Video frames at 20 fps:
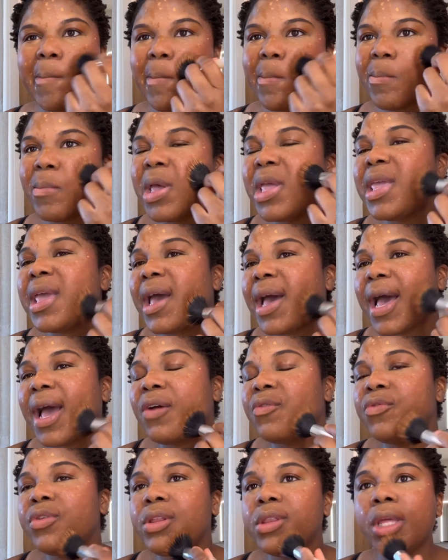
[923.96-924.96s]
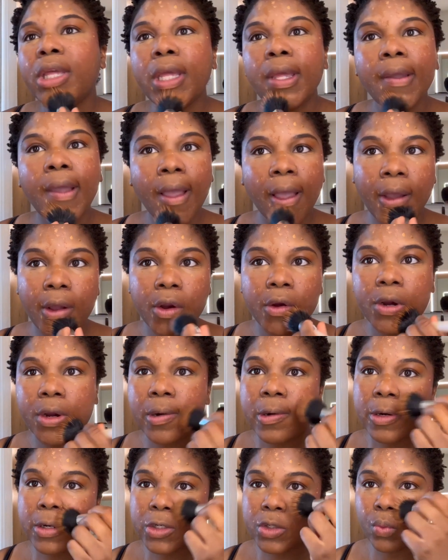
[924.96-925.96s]
But yeah, I really
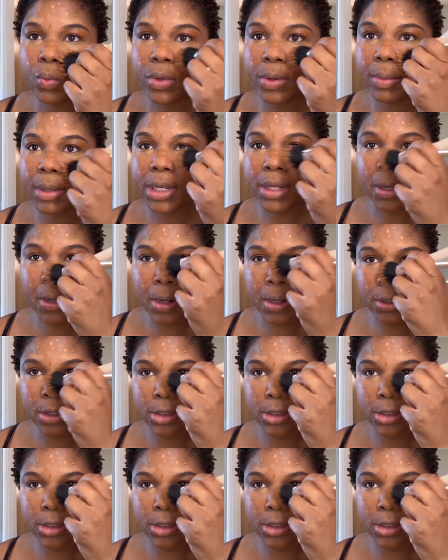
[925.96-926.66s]
urge women